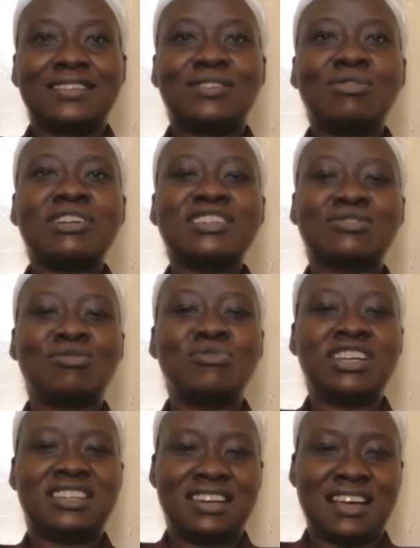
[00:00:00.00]
So what is
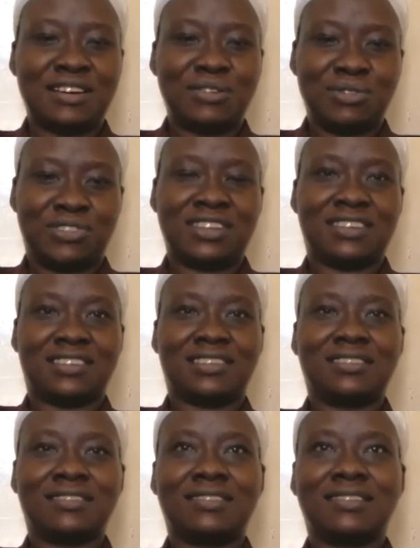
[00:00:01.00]
community diagnosis?
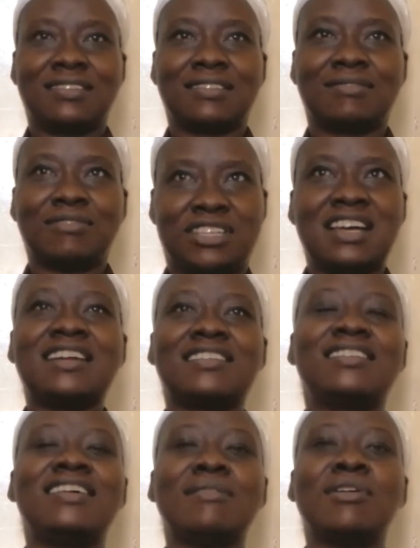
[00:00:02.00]
We shall
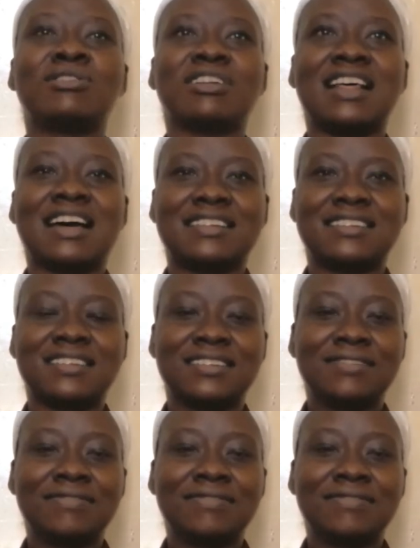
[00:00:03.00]
see about that.